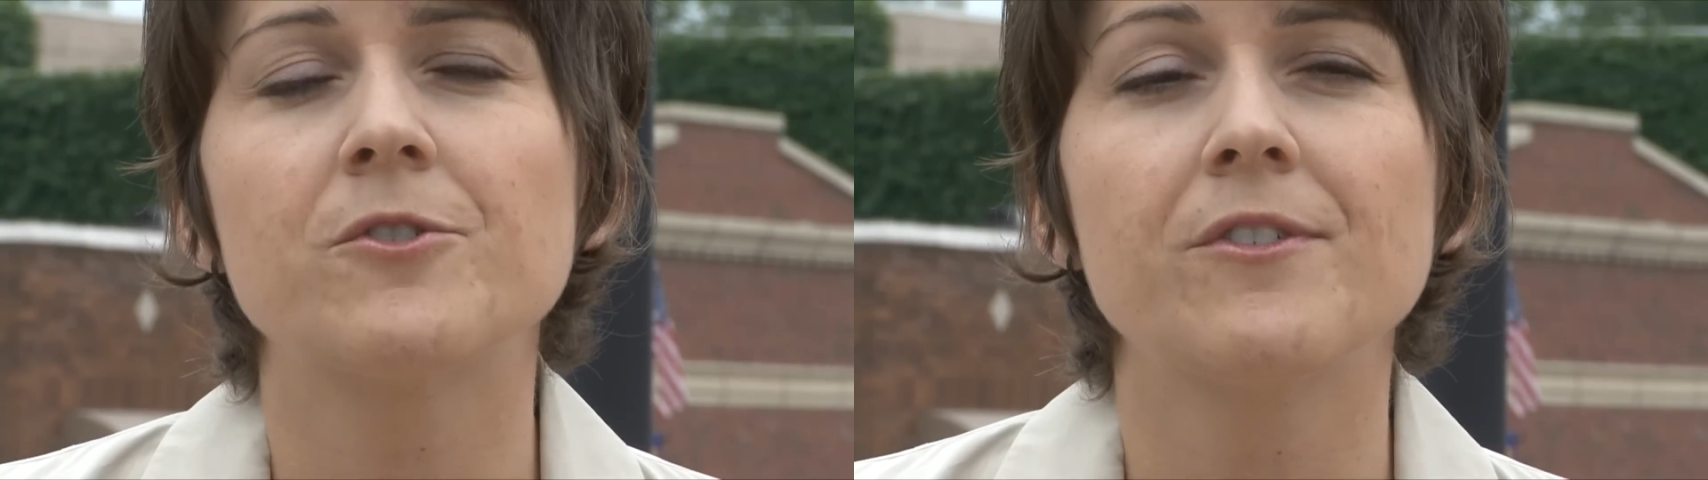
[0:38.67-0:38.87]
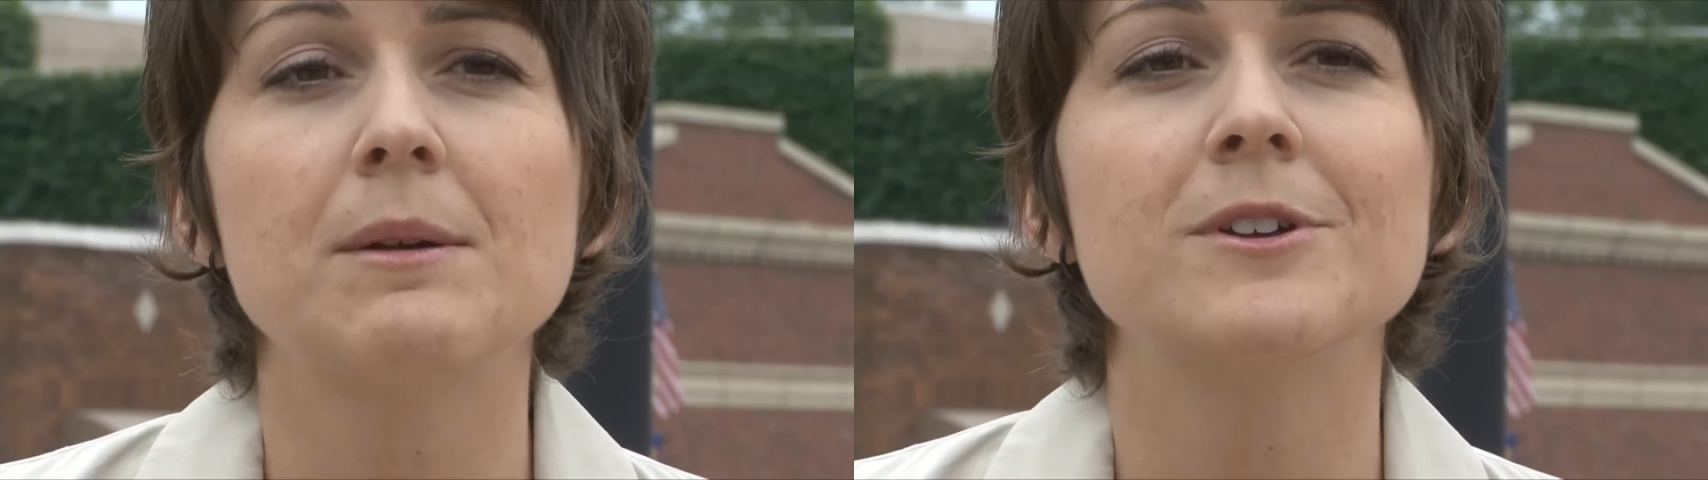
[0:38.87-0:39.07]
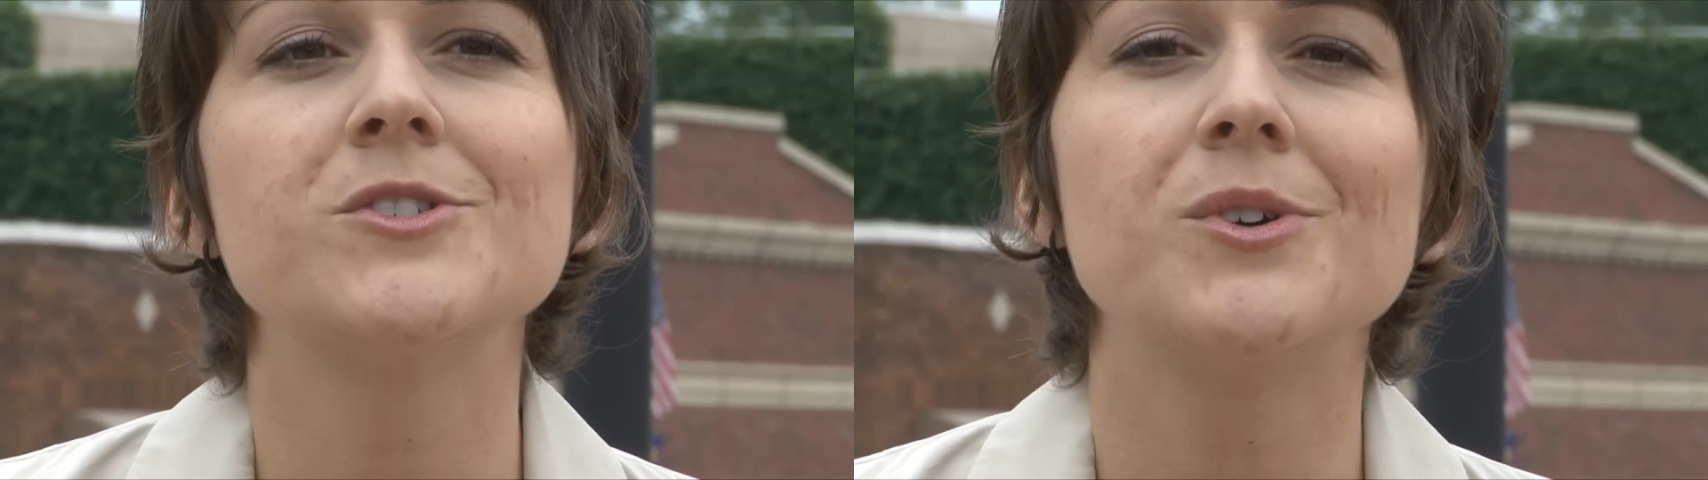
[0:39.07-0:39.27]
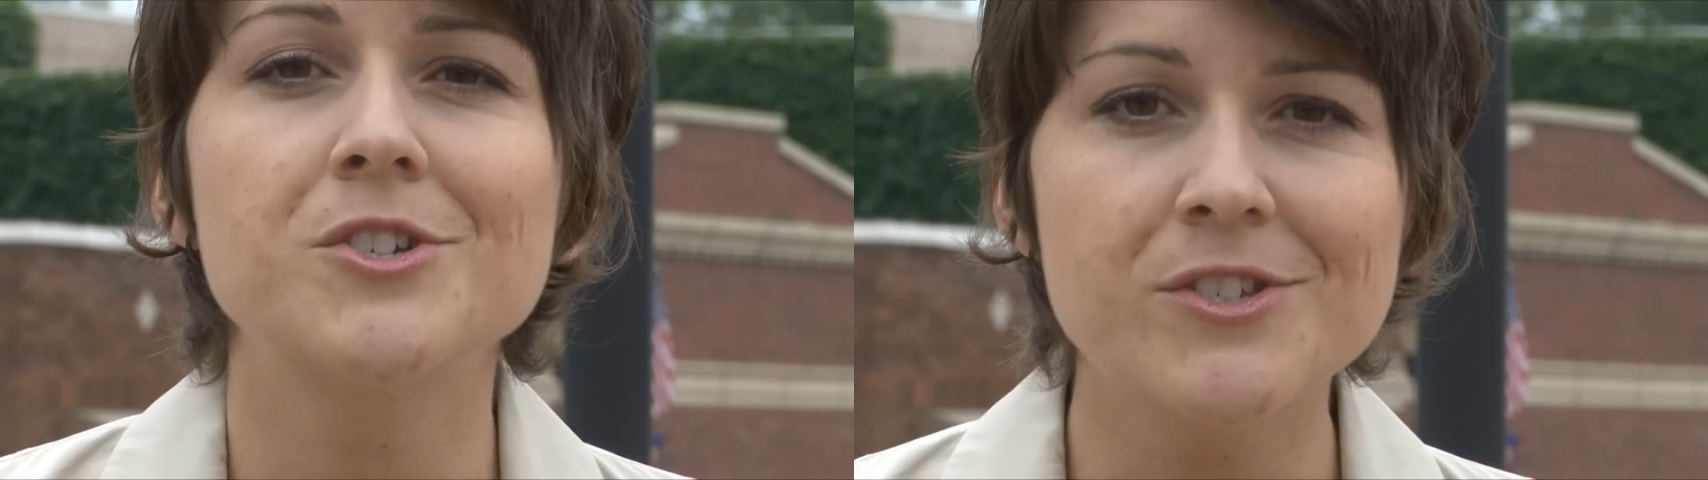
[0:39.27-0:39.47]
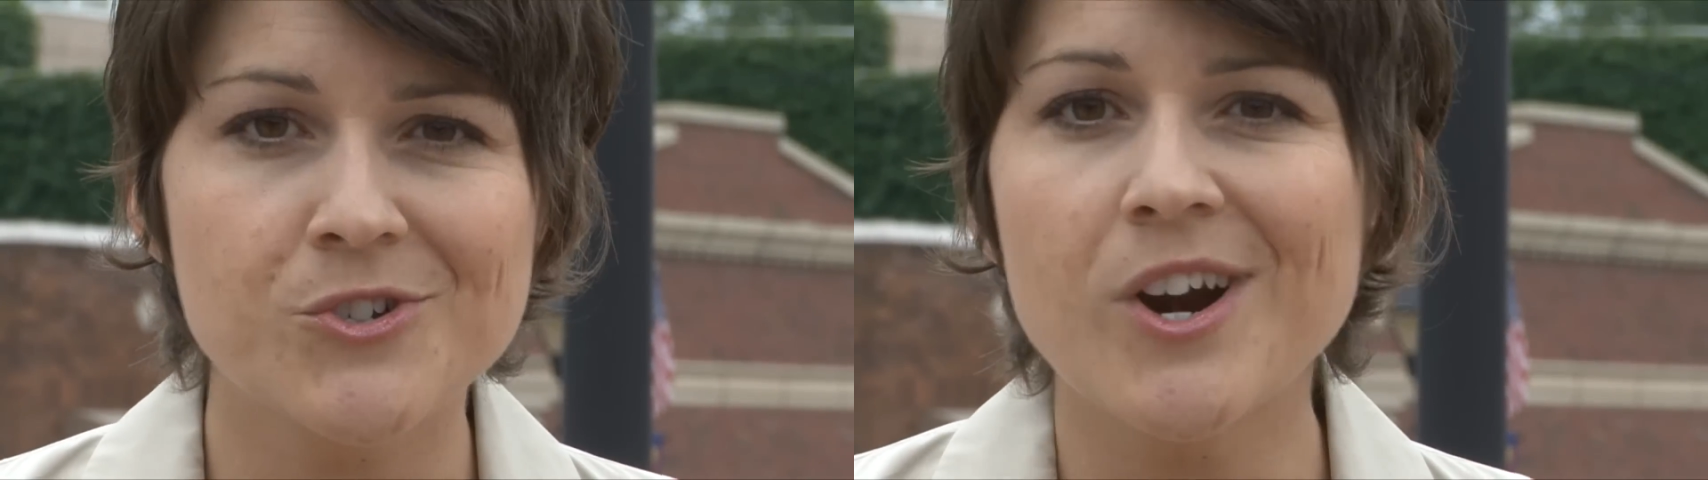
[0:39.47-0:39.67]
for families who are
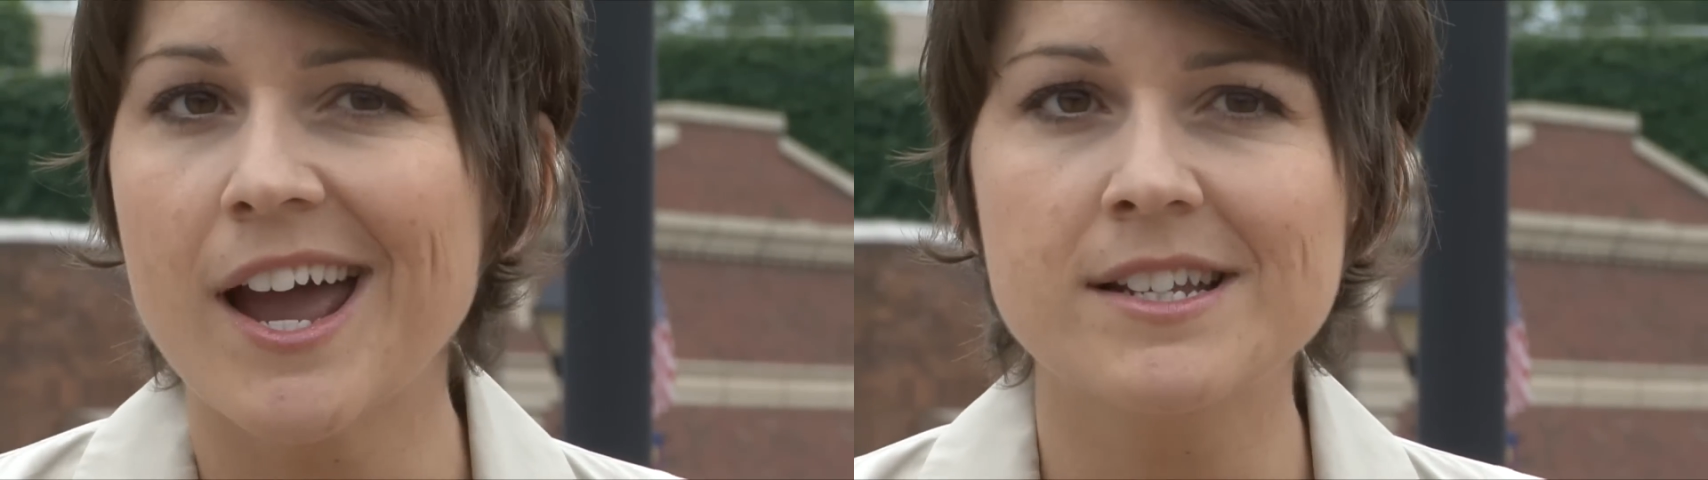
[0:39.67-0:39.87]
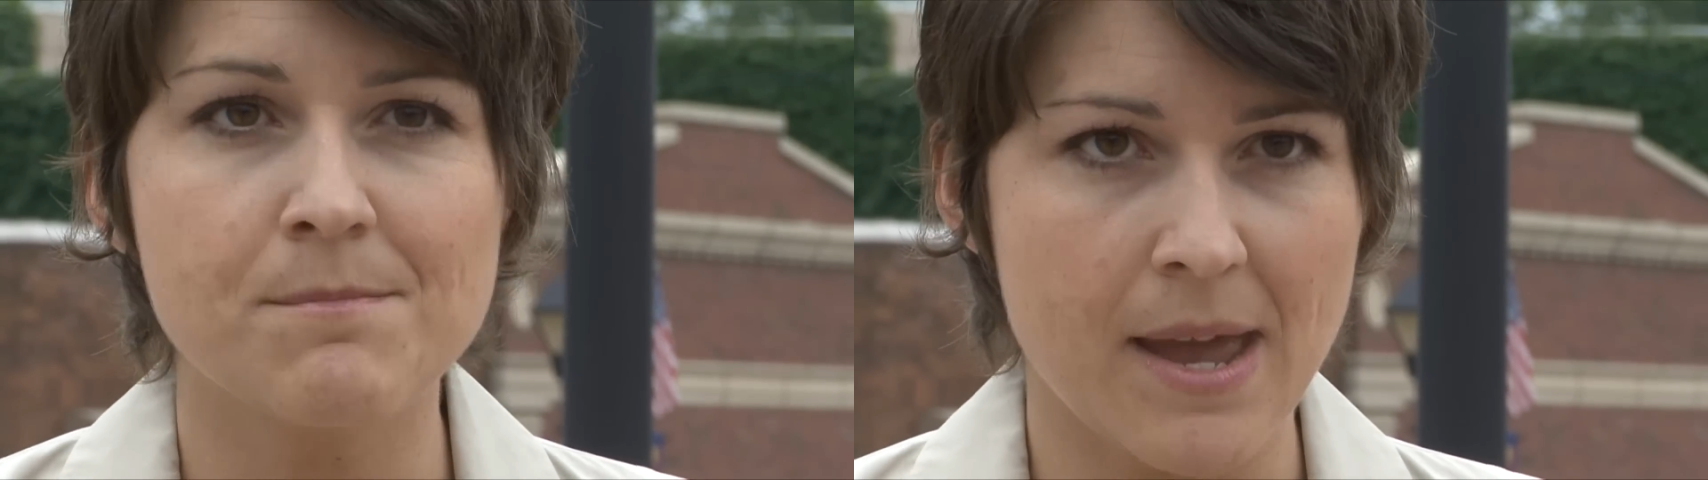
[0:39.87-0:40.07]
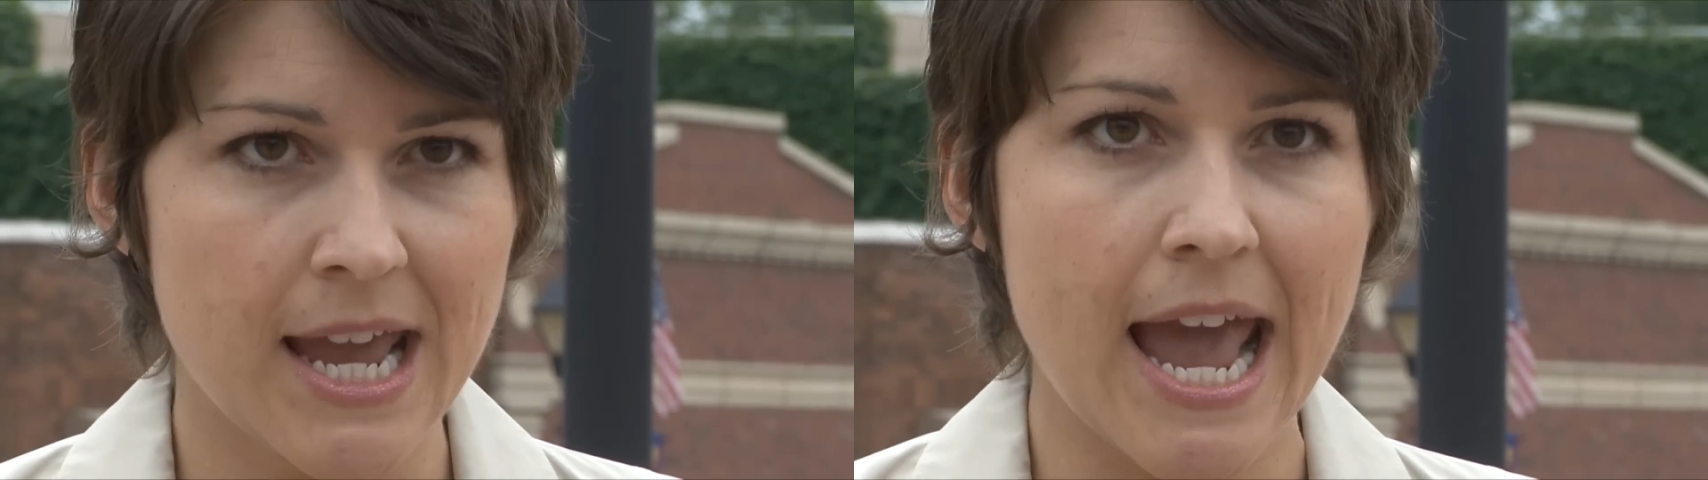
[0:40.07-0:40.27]
just trying to make